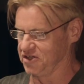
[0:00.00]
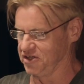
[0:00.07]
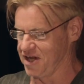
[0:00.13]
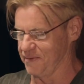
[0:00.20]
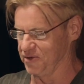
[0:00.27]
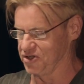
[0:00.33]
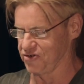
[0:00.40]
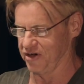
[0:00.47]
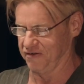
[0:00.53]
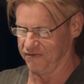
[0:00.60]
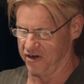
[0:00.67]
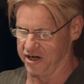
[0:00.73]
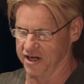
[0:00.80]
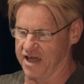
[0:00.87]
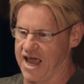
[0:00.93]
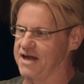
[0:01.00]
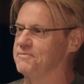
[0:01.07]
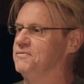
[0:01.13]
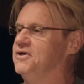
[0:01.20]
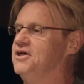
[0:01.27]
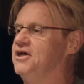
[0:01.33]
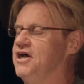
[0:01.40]
demonstrate FindrCat
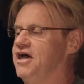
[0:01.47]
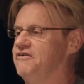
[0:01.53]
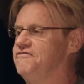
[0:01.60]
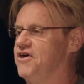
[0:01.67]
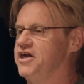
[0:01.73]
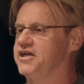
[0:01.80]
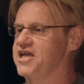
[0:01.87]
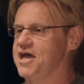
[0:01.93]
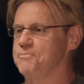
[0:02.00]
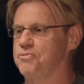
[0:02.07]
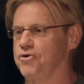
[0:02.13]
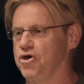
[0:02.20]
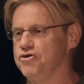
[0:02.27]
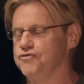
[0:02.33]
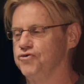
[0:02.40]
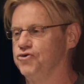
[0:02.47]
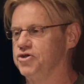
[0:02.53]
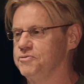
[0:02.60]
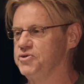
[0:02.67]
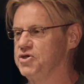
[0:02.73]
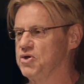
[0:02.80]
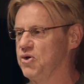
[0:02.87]
and FindrCat Pro for
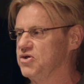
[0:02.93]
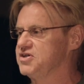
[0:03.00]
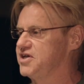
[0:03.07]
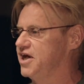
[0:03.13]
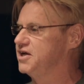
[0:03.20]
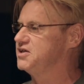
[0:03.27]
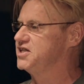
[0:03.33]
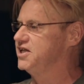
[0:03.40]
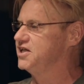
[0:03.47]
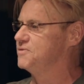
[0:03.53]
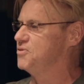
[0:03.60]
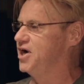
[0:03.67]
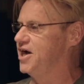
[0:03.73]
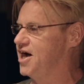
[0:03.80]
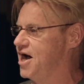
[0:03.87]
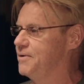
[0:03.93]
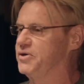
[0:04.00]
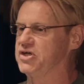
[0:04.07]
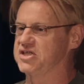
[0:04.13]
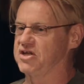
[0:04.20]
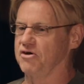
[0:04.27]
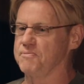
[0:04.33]
you because they are dear to my heart
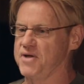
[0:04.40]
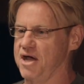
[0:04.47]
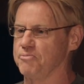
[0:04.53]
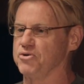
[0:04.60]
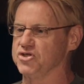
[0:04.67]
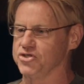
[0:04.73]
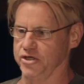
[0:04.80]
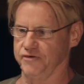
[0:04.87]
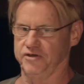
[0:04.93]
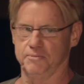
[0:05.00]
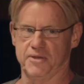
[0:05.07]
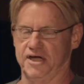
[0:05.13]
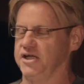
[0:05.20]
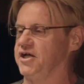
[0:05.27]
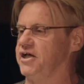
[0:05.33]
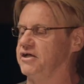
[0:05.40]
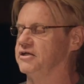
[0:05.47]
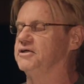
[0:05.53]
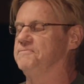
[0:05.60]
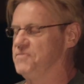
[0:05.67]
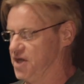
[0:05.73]
because they're about preserving metadata.